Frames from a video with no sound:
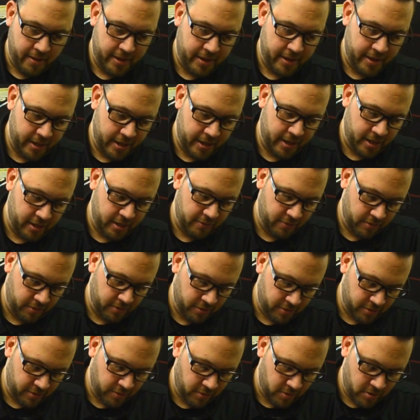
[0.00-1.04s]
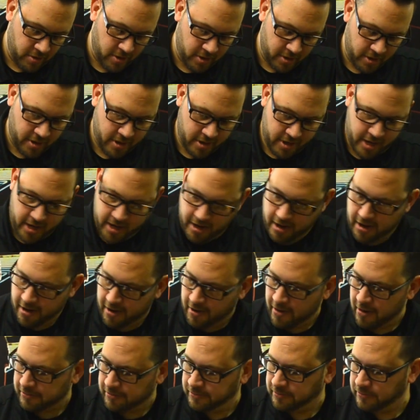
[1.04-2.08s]
Give it a little longer here.
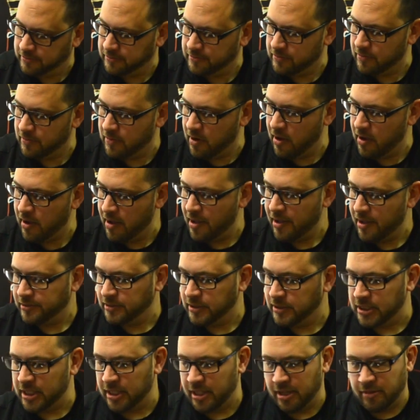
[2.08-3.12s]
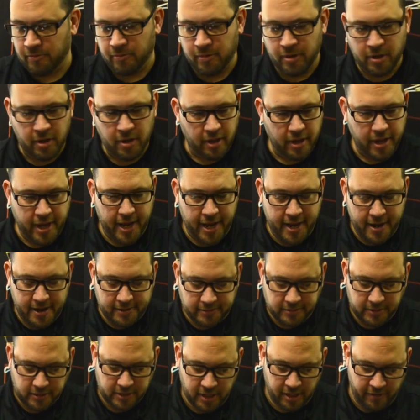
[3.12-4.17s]
And then really,
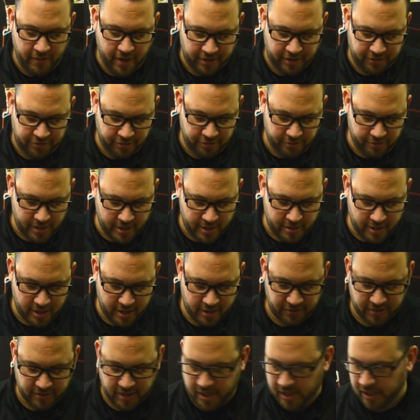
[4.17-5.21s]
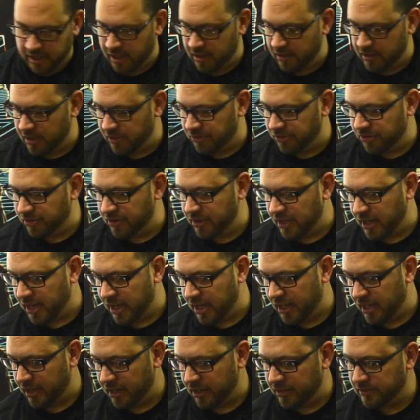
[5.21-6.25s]
you've got 2 areas on here that you can
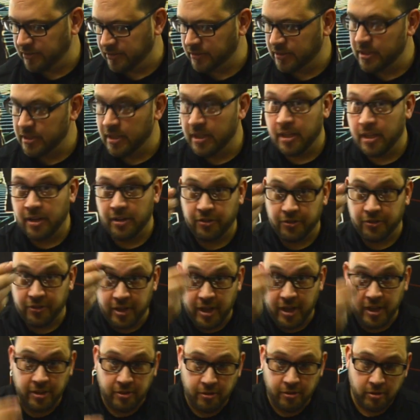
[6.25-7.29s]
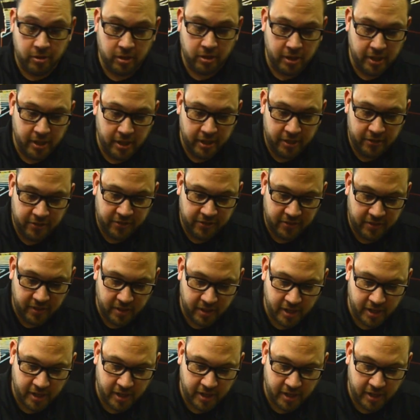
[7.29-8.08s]
kind of just take your lids.